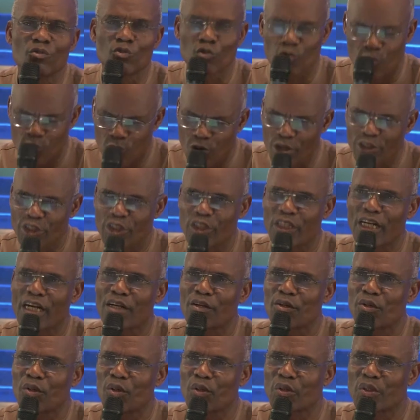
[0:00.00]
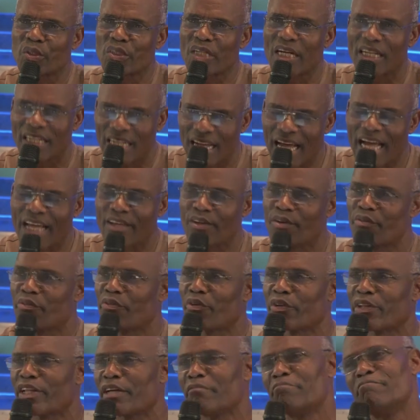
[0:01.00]
to wash their clothes and iron
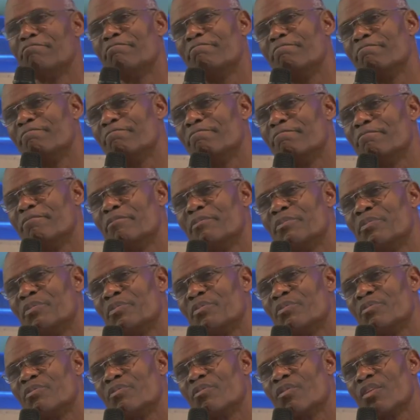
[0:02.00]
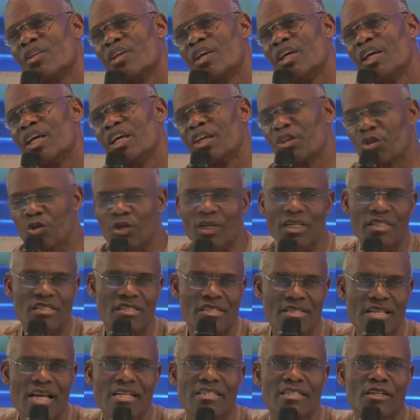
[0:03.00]
for them. You can
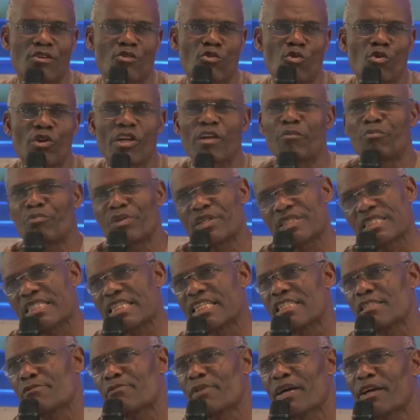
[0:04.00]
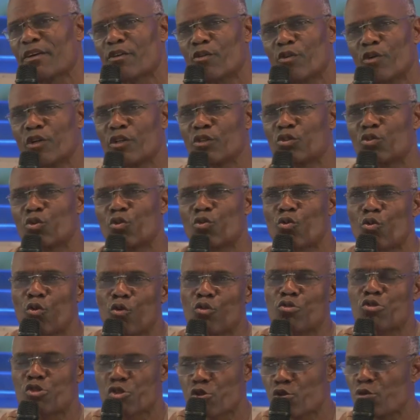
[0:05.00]
start a cooking business by going to
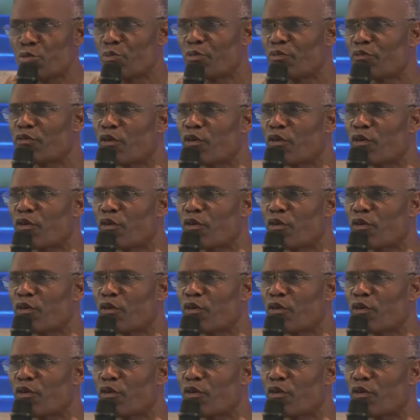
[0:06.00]
cook soup